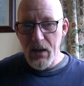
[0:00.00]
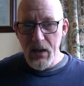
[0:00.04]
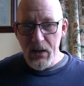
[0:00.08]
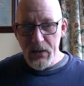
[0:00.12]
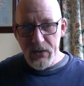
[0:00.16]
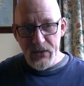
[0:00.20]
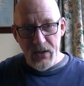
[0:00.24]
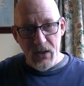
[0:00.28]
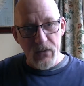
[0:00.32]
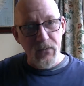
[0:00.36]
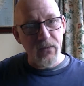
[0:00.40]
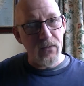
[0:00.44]

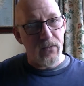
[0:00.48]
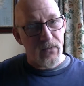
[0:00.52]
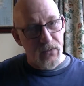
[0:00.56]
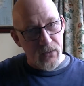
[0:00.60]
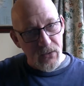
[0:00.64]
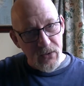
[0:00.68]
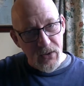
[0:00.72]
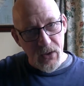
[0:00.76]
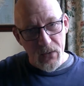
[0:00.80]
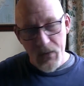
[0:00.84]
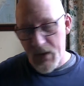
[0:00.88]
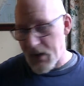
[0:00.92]
So
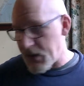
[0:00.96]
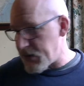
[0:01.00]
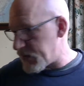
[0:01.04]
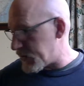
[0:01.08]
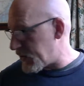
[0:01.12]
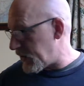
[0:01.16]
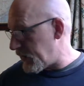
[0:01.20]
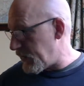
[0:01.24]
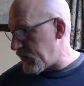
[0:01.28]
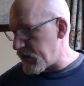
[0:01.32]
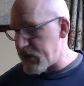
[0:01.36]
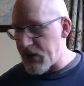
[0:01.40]
do it as
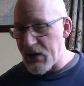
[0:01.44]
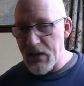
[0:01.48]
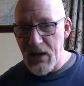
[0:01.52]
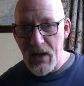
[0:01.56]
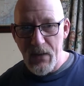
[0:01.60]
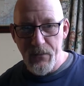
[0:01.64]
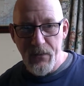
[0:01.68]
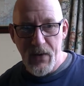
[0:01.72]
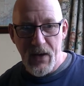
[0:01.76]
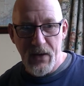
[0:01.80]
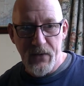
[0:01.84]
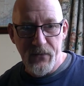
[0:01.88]
soon as you
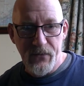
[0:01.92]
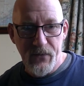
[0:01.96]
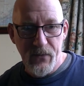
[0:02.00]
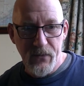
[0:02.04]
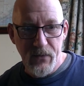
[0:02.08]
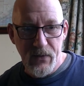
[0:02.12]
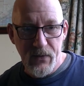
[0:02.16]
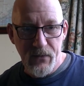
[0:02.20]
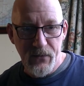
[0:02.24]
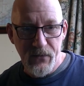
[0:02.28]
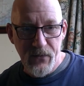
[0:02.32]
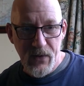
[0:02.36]
get back
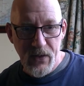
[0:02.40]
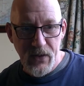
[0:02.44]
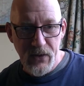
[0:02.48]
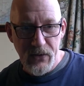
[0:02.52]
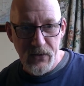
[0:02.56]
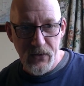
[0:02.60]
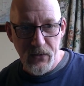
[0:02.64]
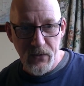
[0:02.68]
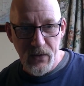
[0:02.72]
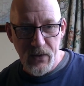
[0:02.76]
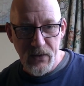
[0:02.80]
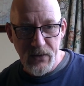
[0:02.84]
finish
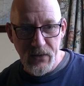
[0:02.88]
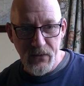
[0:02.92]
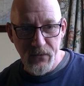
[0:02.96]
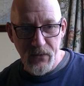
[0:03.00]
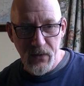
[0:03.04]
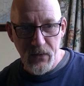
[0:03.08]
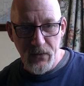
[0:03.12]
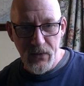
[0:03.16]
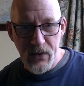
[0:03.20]
your interview.